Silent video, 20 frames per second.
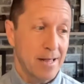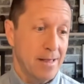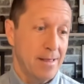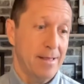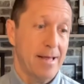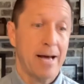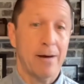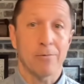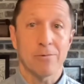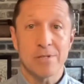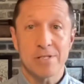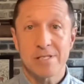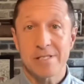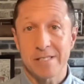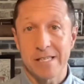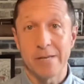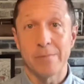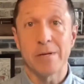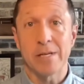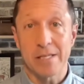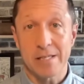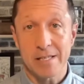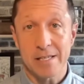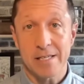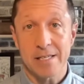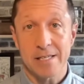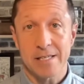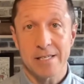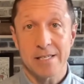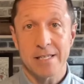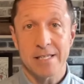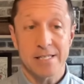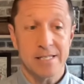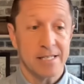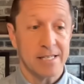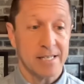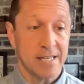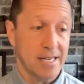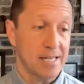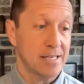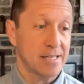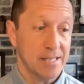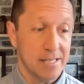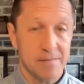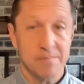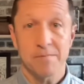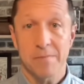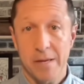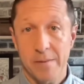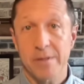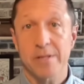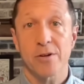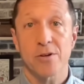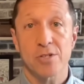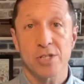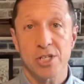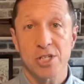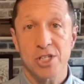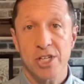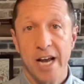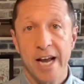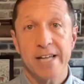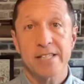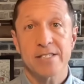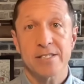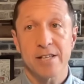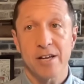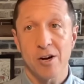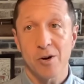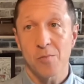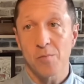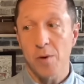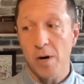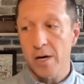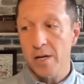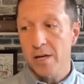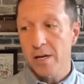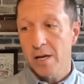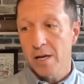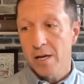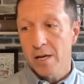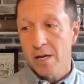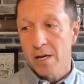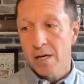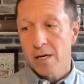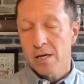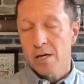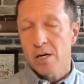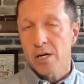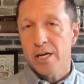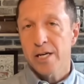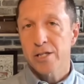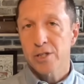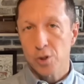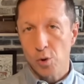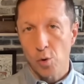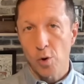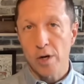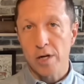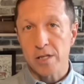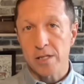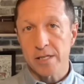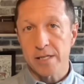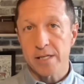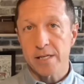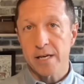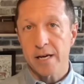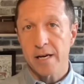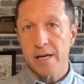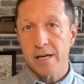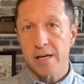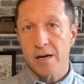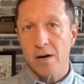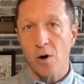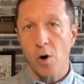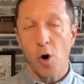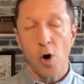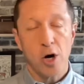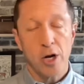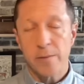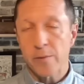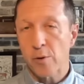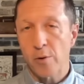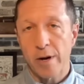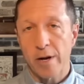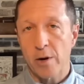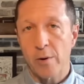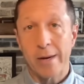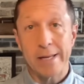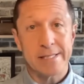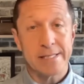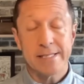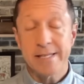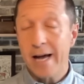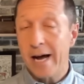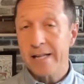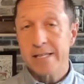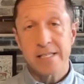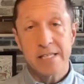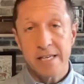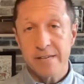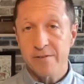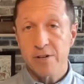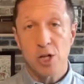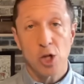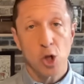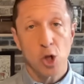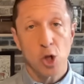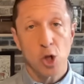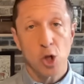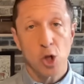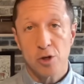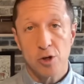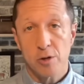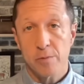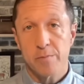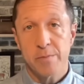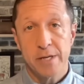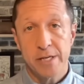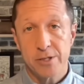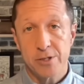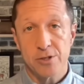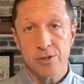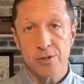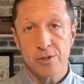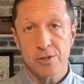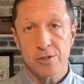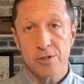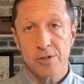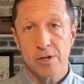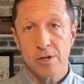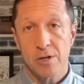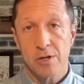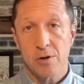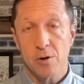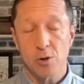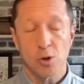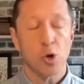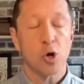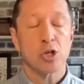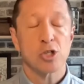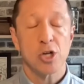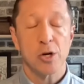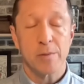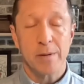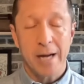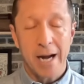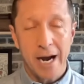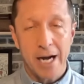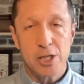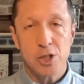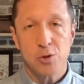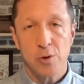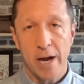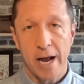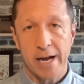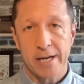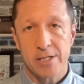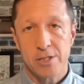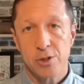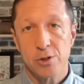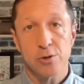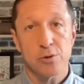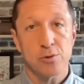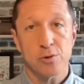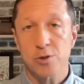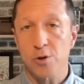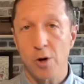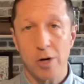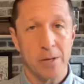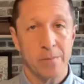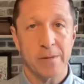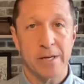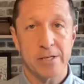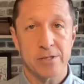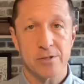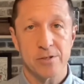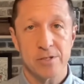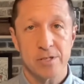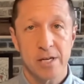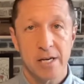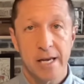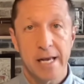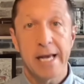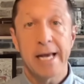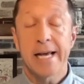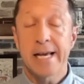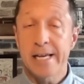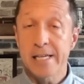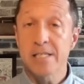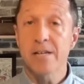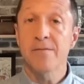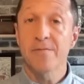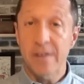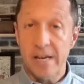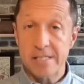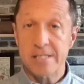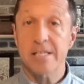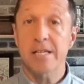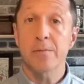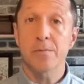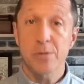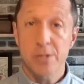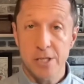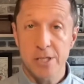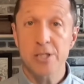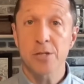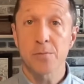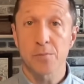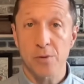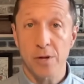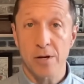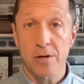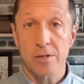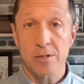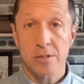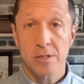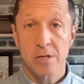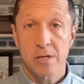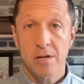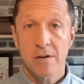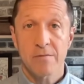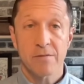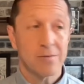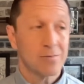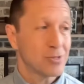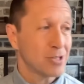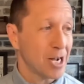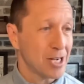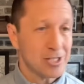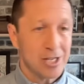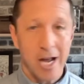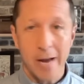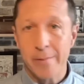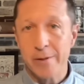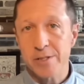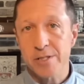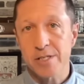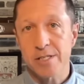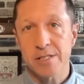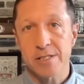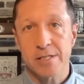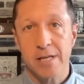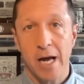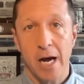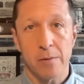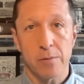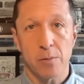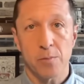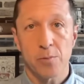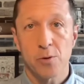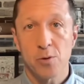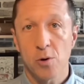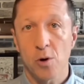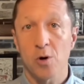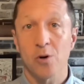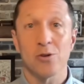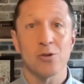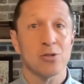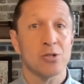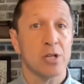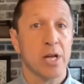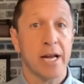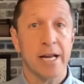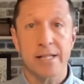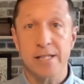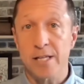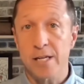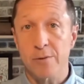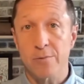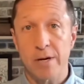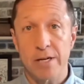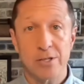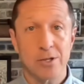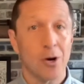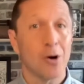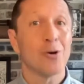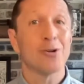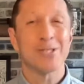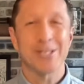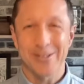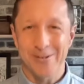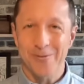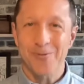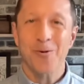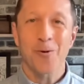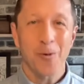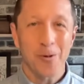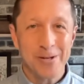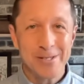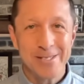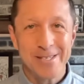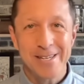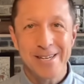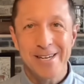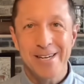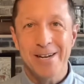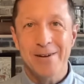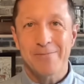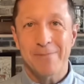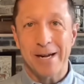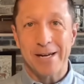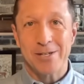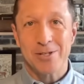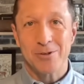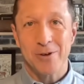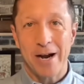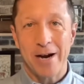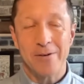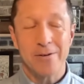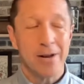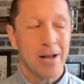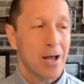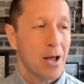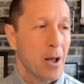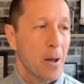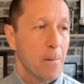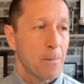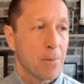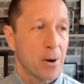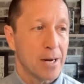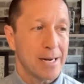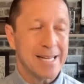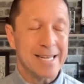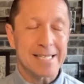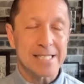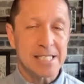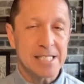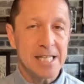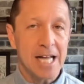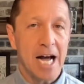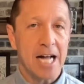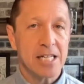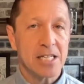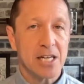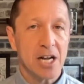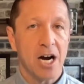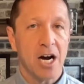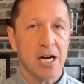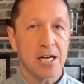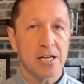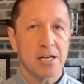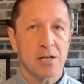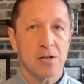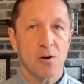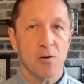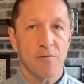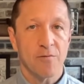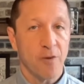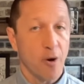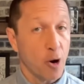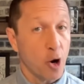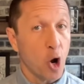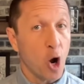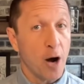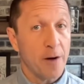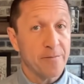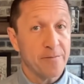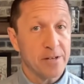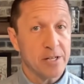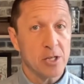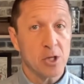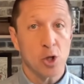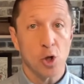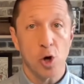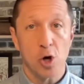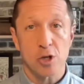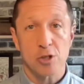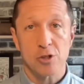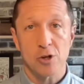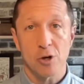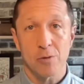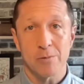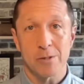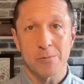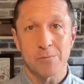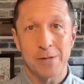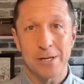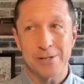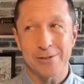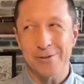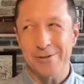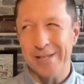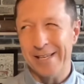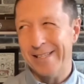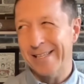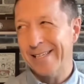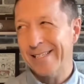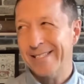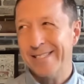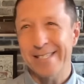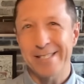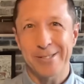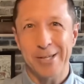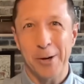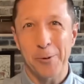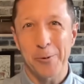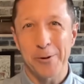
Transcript: That would seemingly indicate that maybe there's a chance there. But historically, Artie Moreno has not given long-term pitchers or long-term contracts to starting pitchers. He's invested in position players from Josh Hamilton to Albert Pujols to Anthony Rendon to, of course, Mike Trout. But he has not gone very often long-term with pitchers. I think C.J.